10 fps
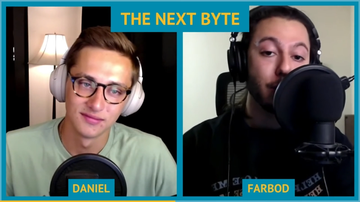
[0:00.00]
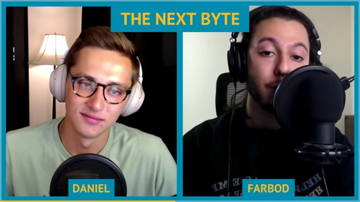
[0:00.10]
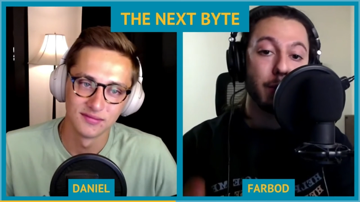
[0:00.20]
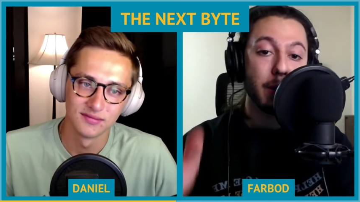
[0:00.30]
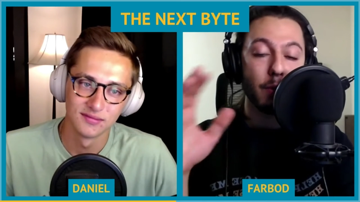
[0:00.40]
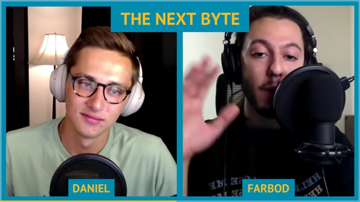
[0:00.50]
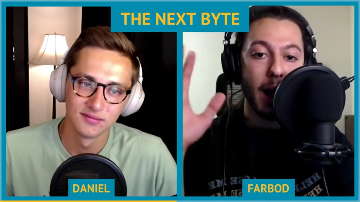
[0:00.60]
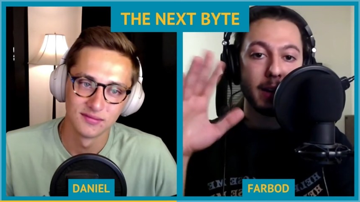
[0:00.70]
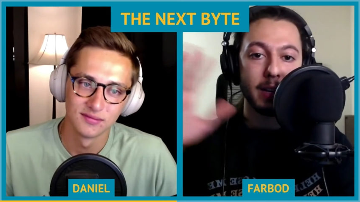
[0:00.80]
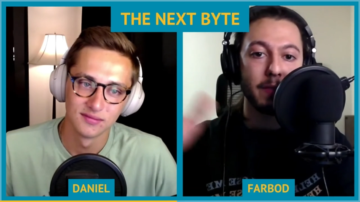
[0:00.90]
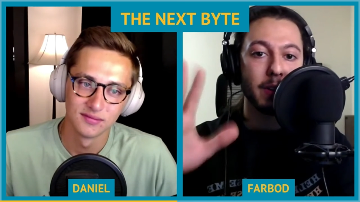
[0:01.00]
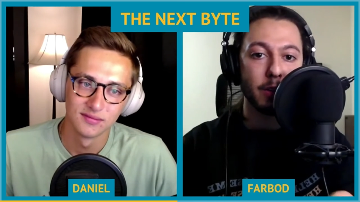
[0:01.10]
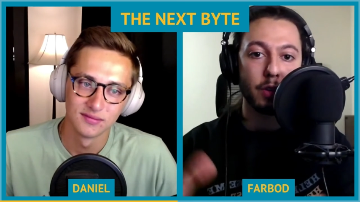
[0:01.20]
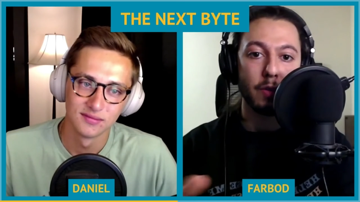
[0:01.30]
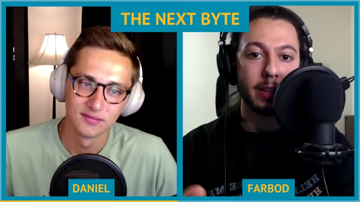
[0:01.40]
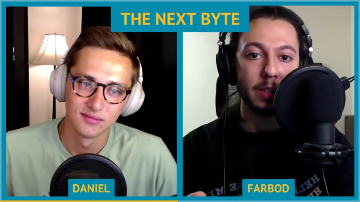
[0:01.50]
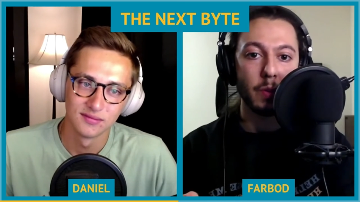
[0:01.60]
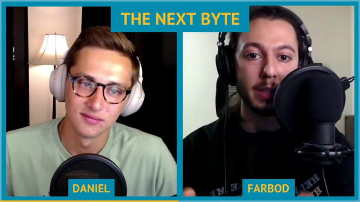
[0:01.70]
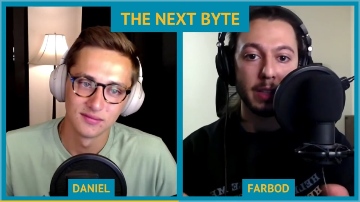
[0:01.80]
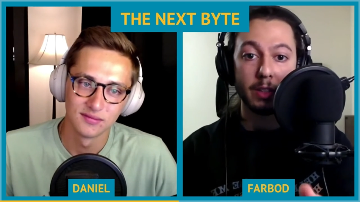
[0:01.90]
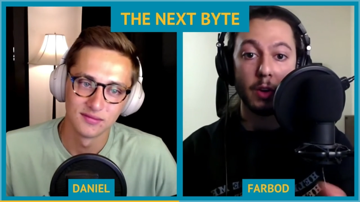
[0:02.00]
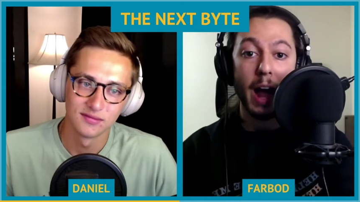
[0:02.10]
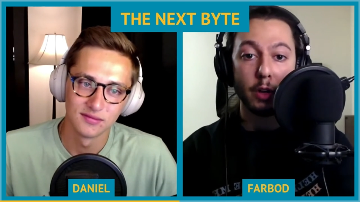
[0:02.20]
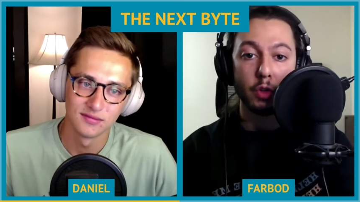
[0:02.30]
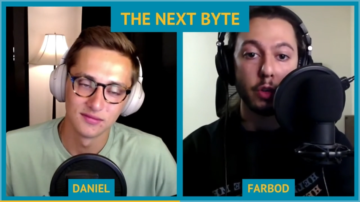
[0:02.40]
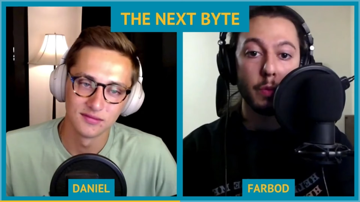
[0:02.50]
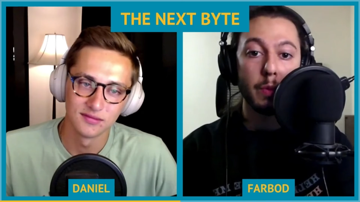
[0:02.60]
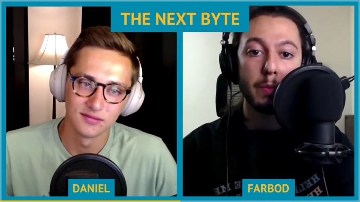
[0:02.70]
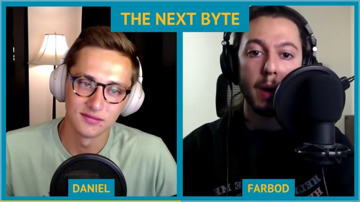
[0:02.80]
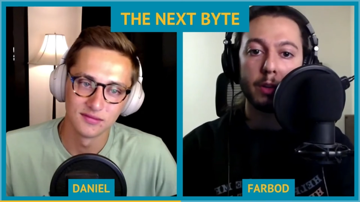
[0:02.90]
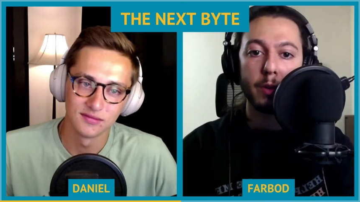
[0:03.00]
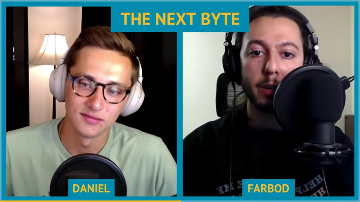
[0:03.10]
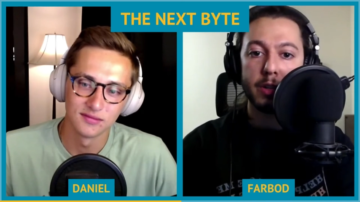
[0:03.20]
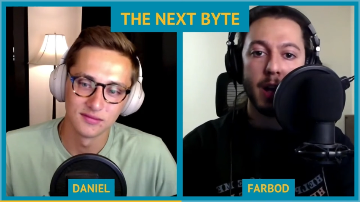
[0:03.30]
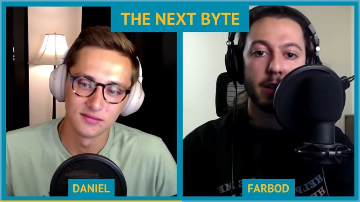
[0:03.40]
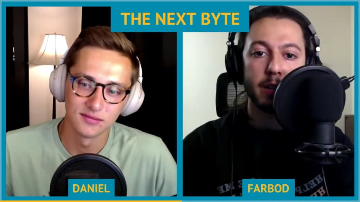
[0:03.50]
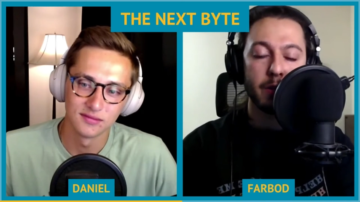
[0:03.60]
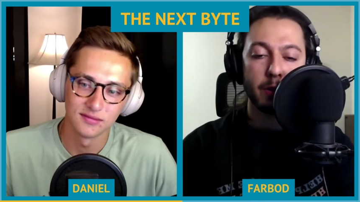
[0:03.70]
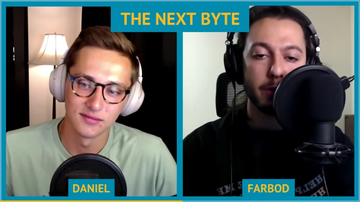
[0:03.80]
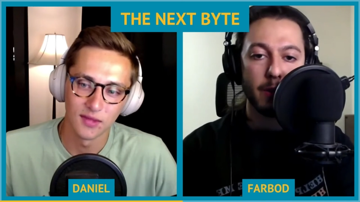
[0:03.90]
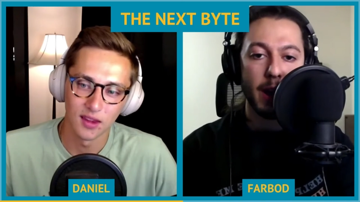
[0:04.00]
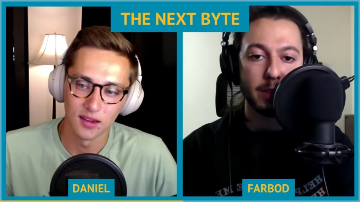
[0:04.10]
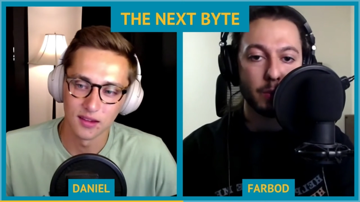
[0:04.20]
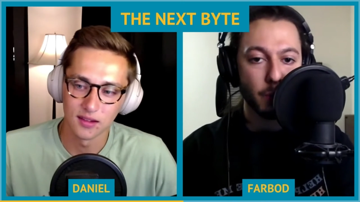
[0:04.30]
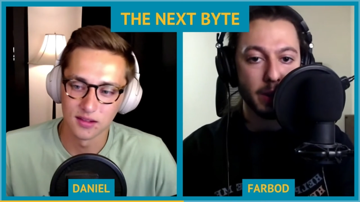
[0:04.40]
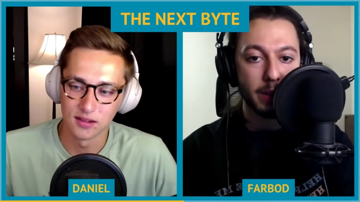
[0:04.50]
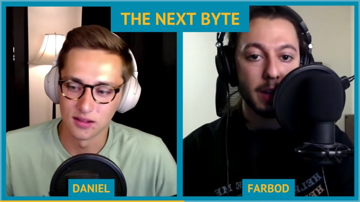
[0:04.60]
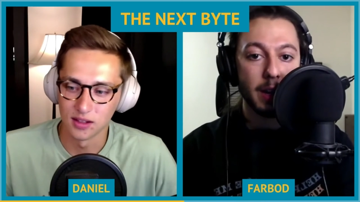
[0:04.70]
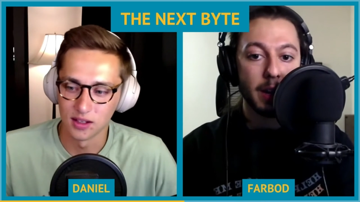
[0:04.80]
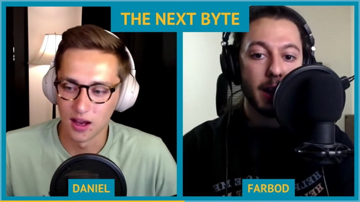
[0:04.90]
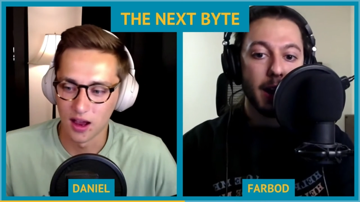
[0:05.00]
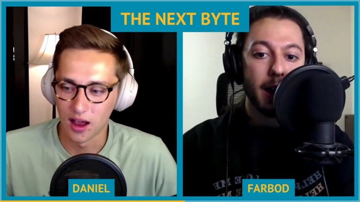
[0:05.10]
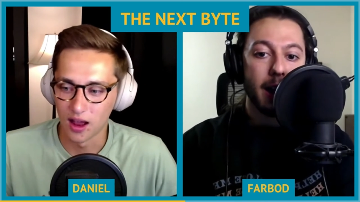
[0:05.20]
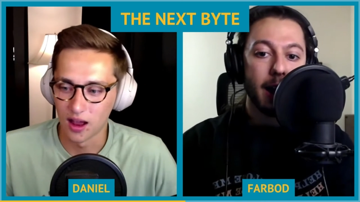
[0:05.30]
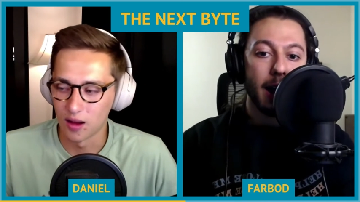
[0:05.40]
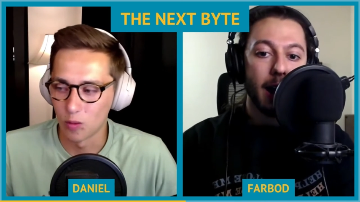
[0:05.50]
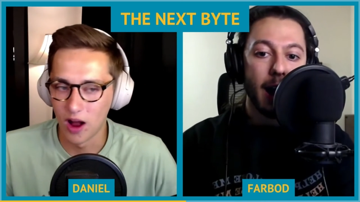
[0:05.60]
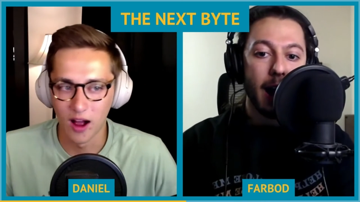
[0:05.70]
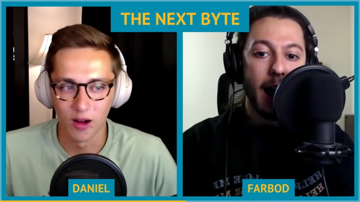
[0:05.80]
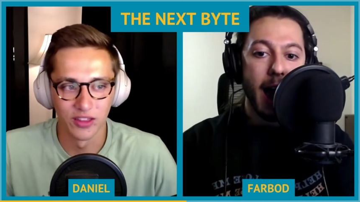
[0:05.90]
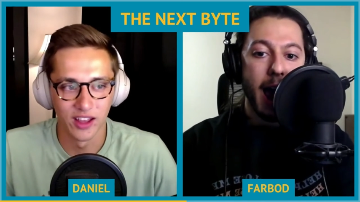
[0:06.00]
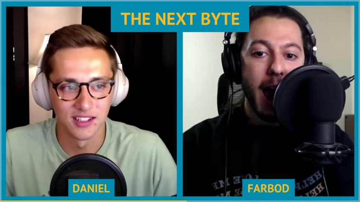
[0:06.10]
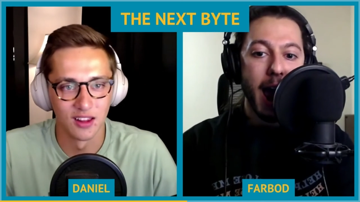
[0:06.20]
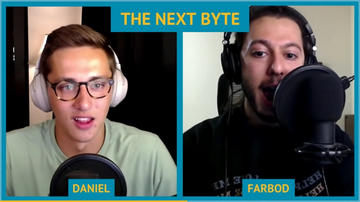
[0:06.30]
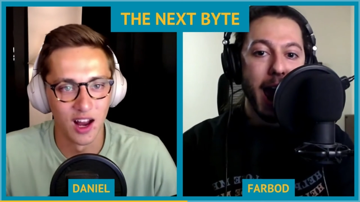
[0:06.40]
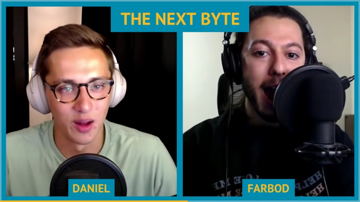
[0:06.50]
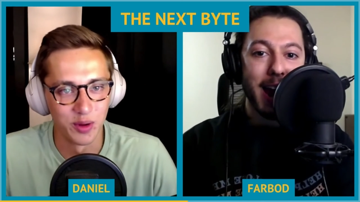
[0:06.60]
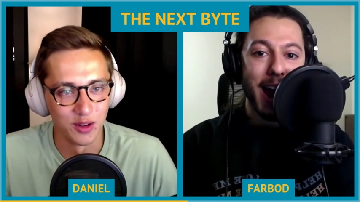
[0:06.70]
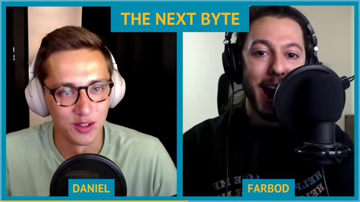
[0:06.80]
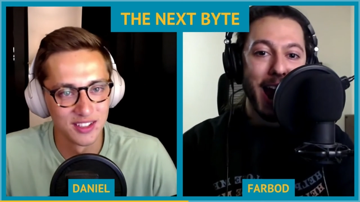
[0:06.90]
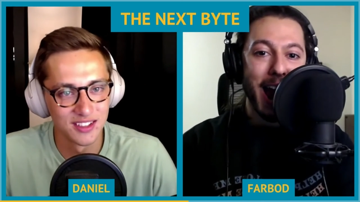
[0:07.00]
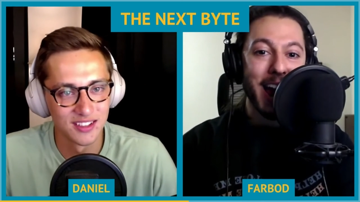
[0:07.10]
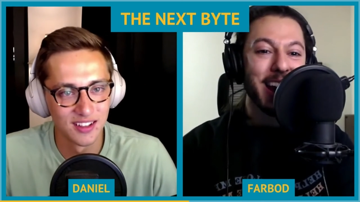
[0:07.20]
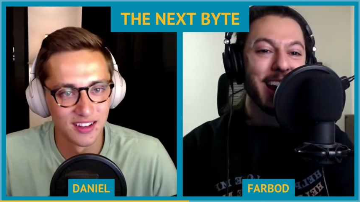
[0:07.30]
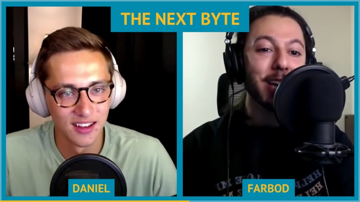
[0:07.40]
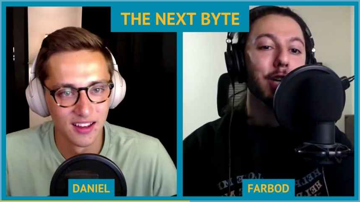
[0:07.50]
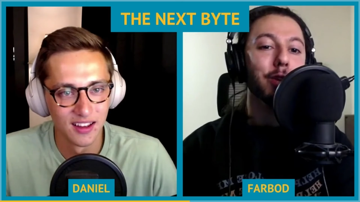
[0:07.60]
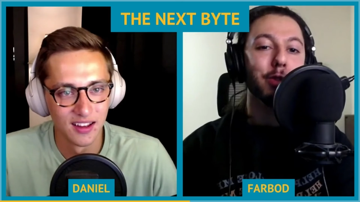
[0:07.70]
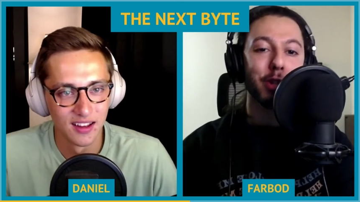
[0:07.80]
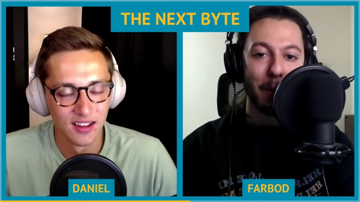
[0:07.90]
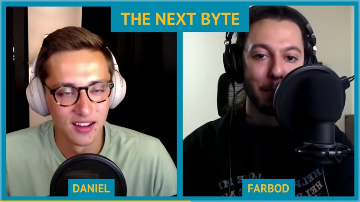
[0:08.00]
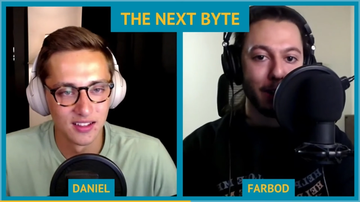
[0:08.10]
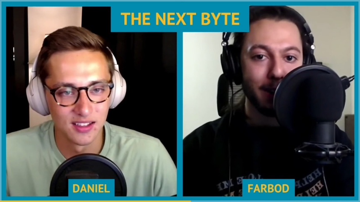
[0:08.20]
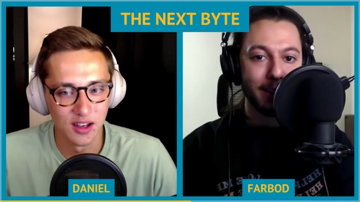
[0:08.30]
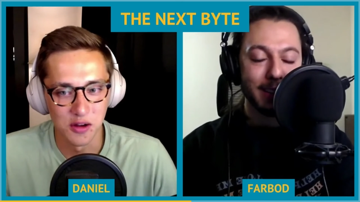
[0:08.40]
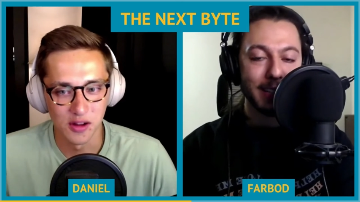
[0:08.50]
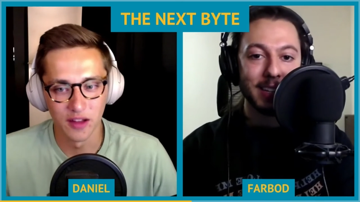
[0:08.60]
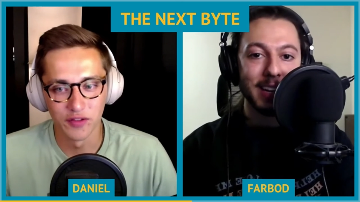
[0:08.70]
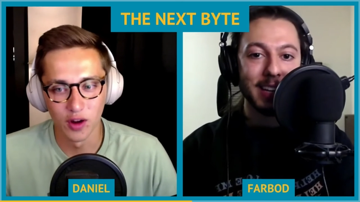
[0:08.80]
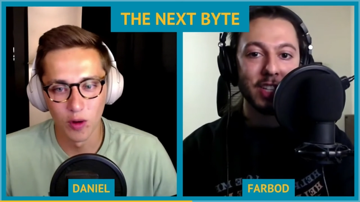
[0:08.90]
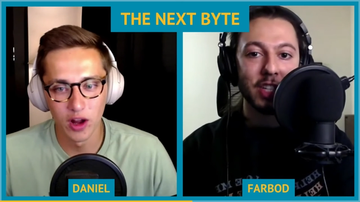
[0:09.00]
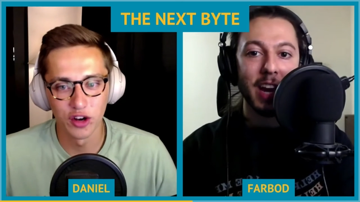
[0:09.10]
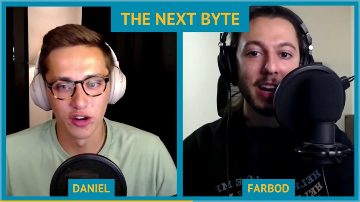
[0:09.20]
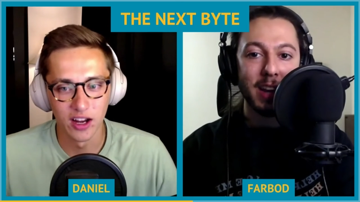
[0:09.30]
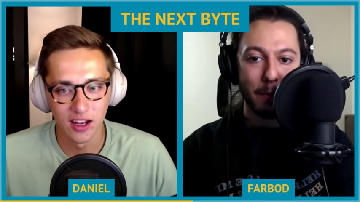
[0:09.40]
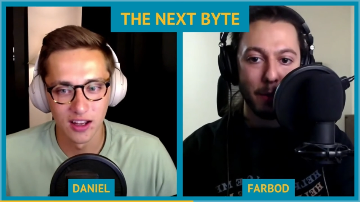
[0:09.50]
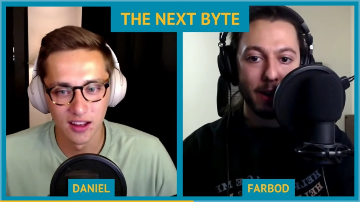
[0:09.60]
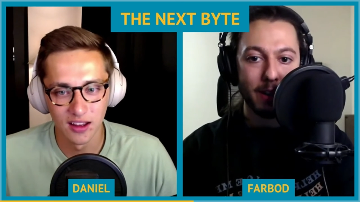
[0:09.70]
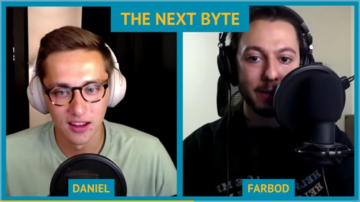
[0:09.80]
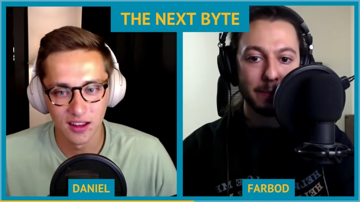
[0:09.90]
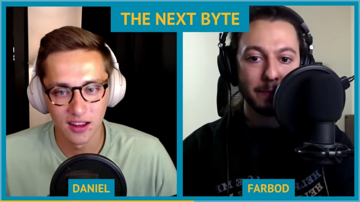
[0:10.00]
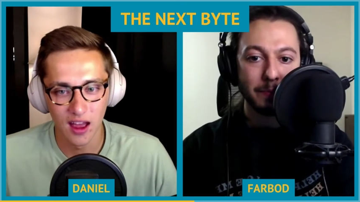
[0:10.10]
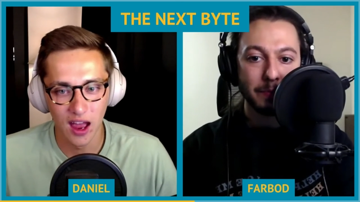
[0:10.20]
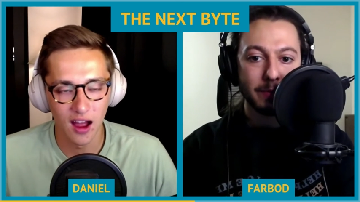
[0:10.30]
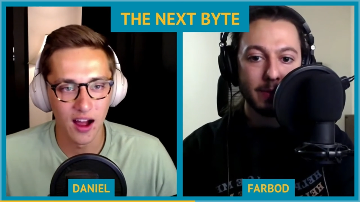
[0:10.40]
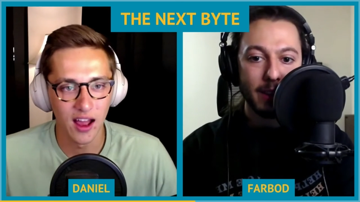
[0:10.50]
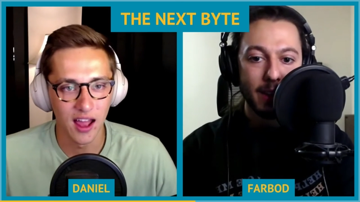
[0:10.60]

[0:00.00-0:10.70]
Speaker 1: of which people hadn't even interacted with, like their actual human moderators hadn't even interacted with.
Speaker 2: Yeah, wow, that's a lot of posts.
Speaker 1: Huge number. So
Speaker 2: that's if you're wondering, number. AI